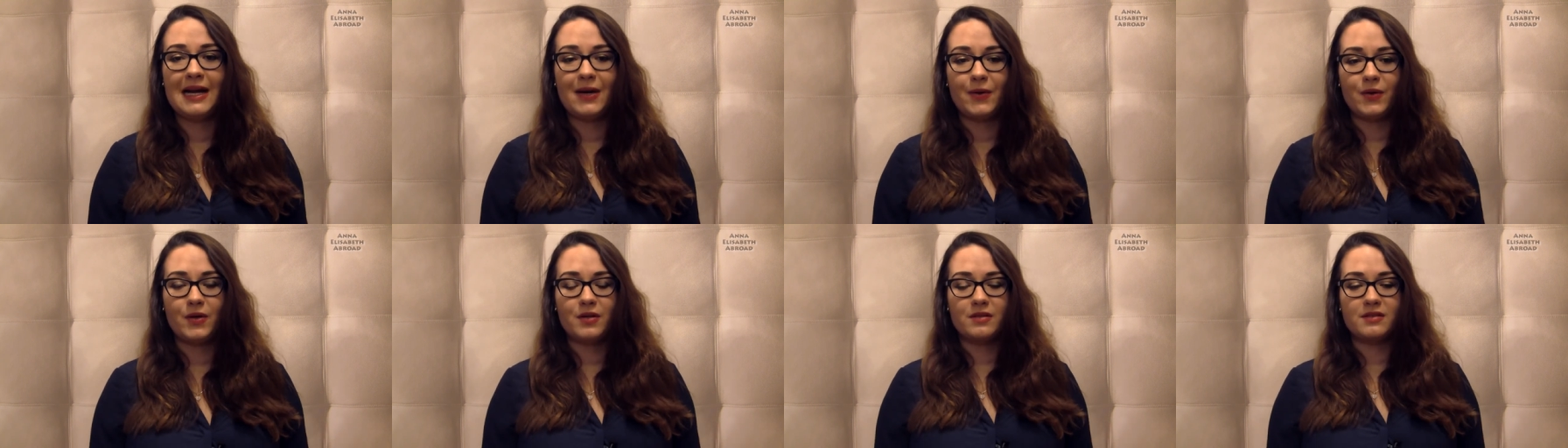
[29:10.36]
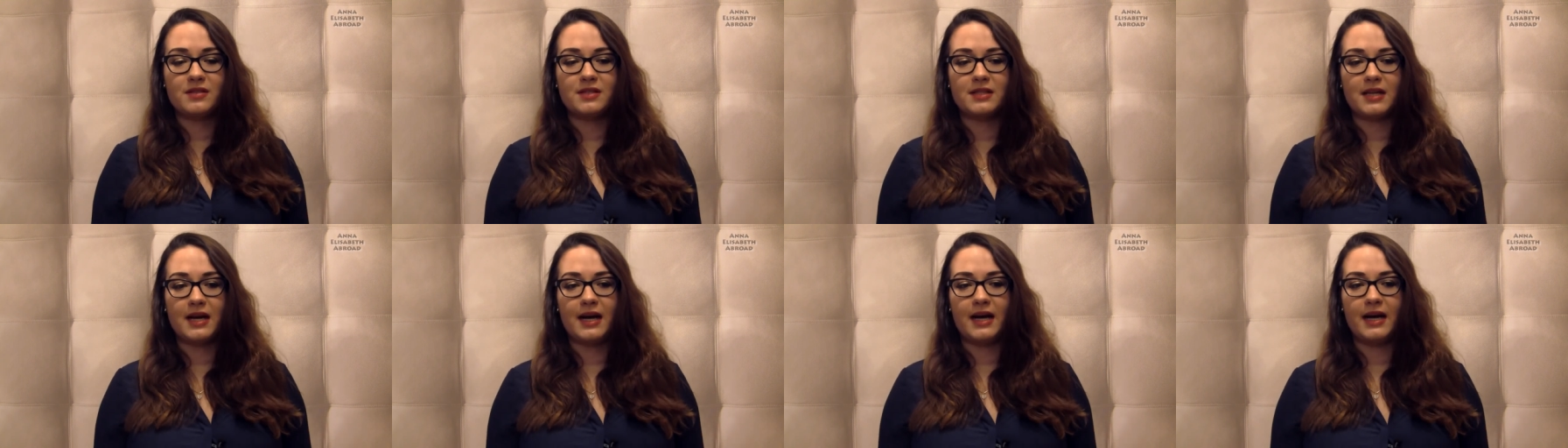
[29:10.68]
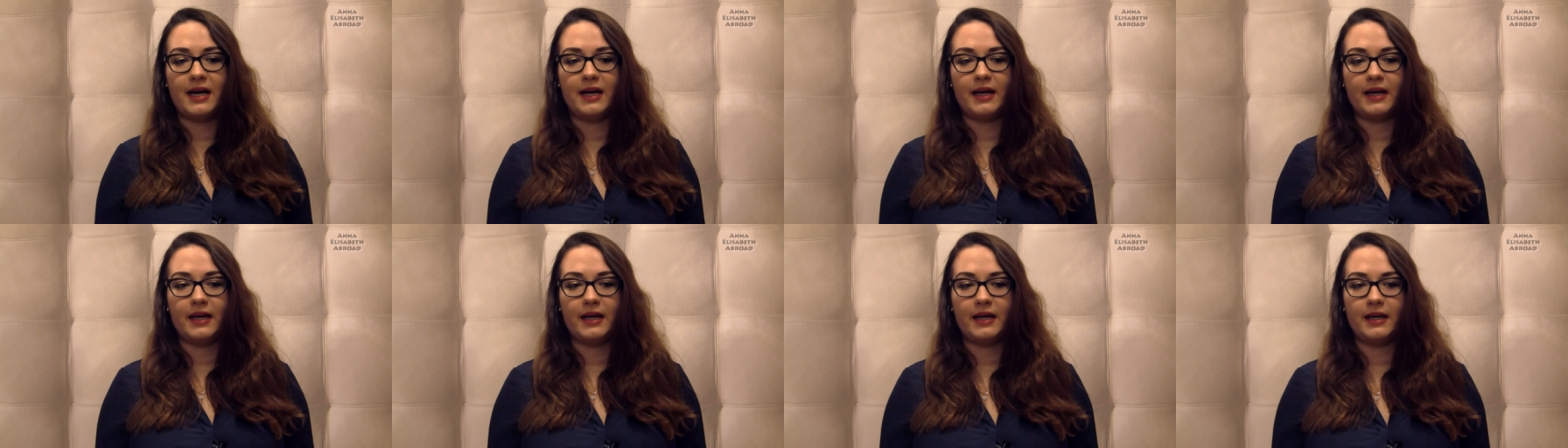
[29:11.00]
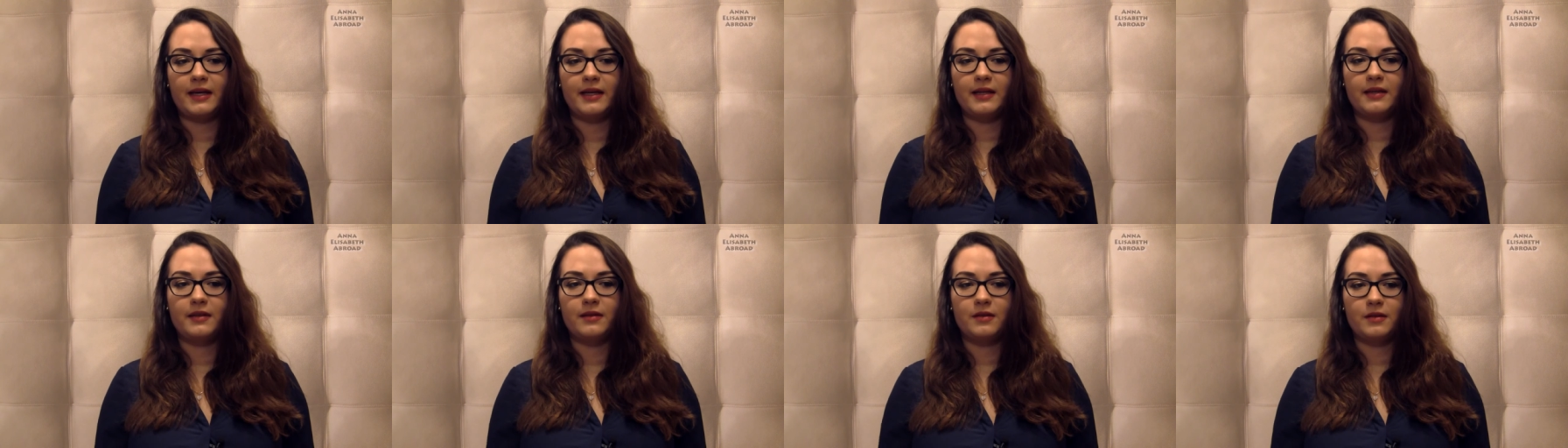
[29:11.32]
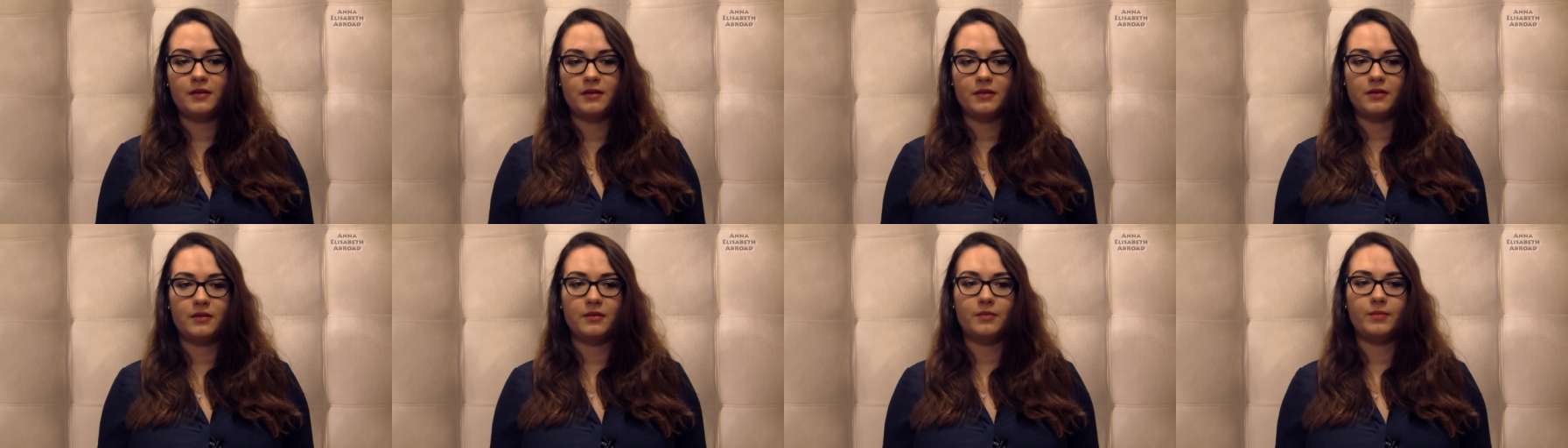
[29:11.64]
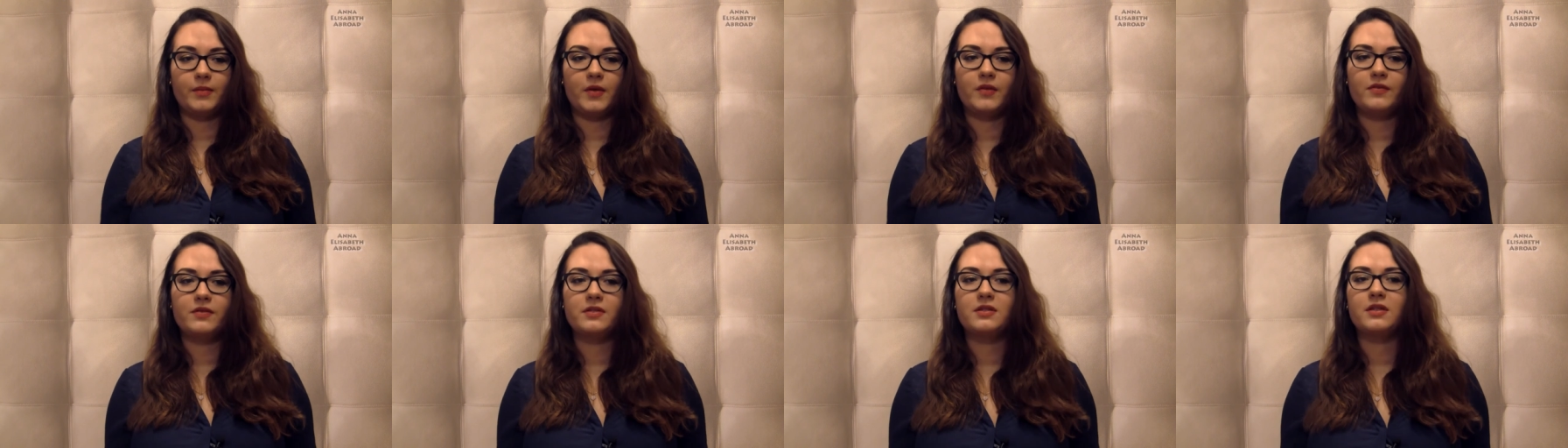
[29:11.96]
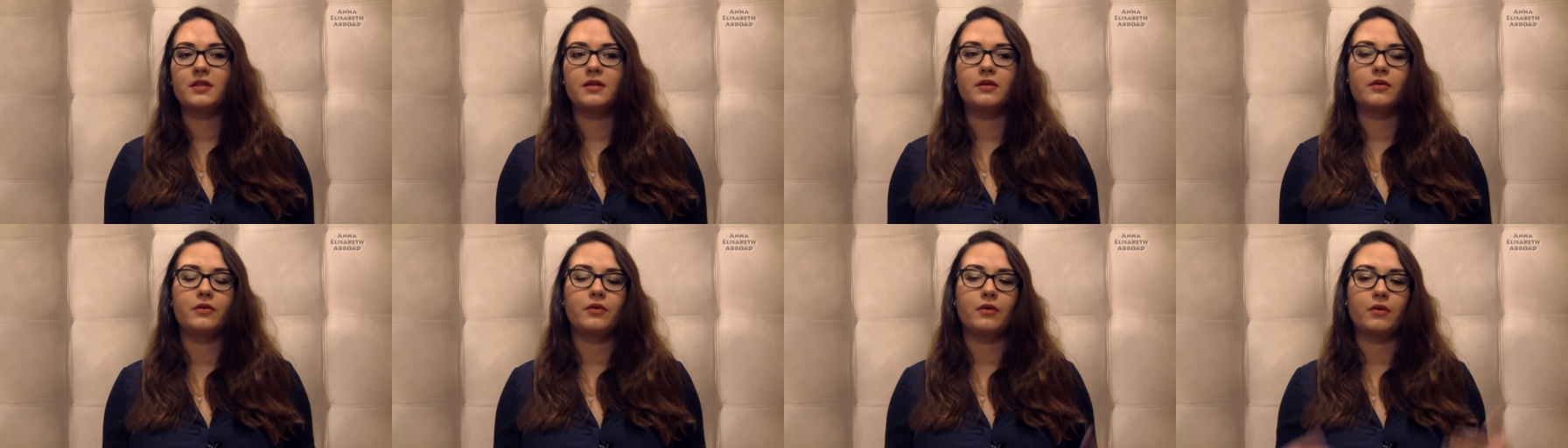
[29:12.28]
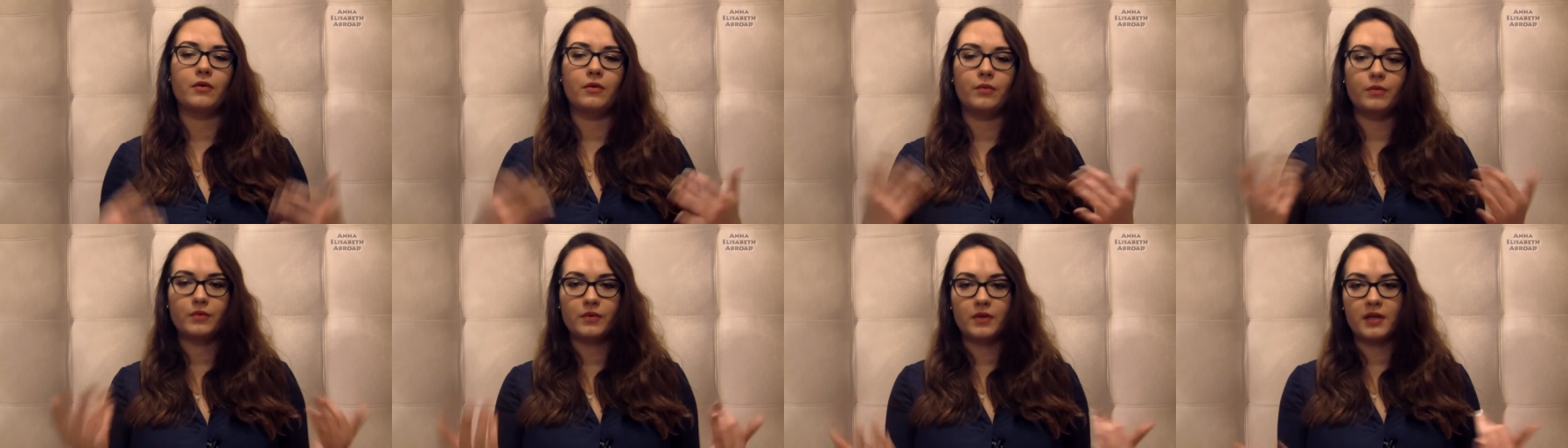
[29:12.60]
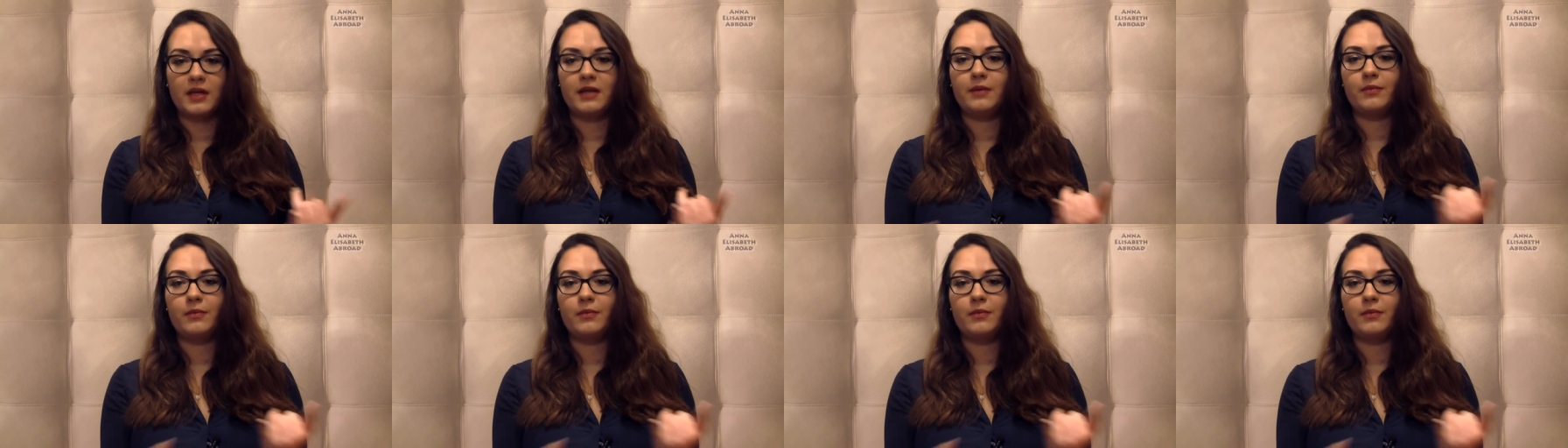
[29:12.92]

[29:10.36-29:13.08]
was i um, obviously you know